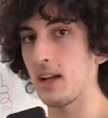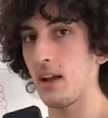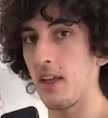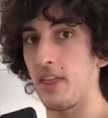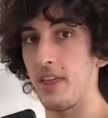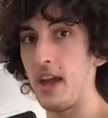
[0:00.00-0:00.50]

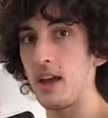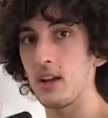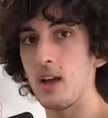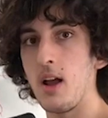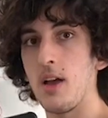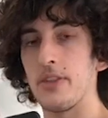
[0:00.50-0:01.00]
Then
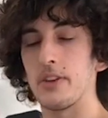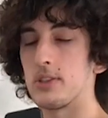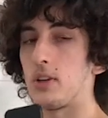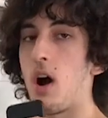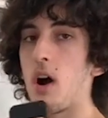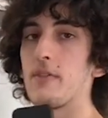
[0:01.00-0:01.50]
there's an
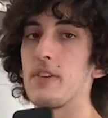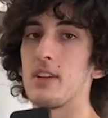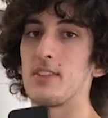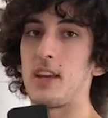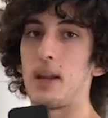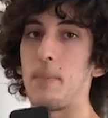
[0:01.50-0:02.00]
obvious
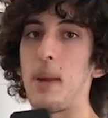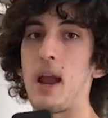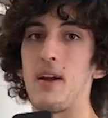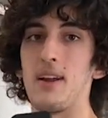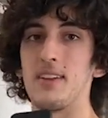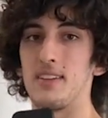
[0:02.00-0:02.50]
and
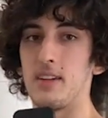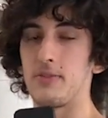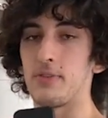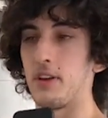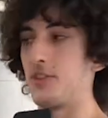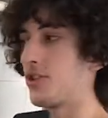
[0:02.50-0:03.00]
apparent
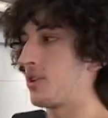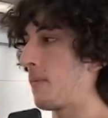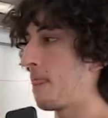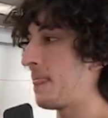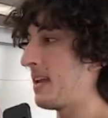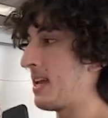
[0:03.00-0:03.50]
difference
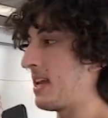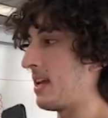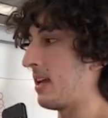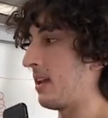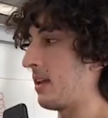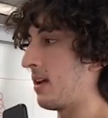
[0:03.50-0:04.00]

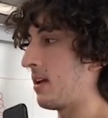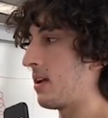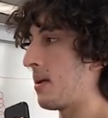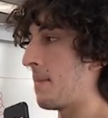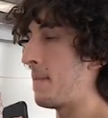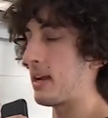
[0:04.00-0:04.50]
in
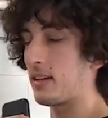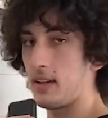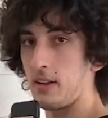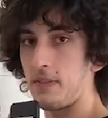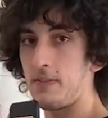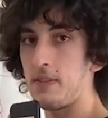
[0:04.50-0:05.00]
magnetic
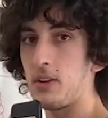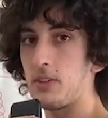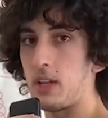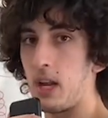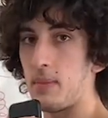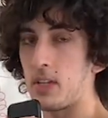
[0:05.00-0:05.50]
field that
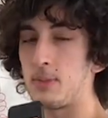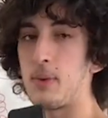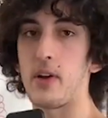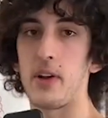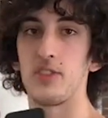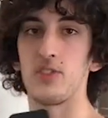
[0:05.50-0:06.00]
I'm
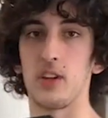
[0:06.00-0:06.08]
experiencing.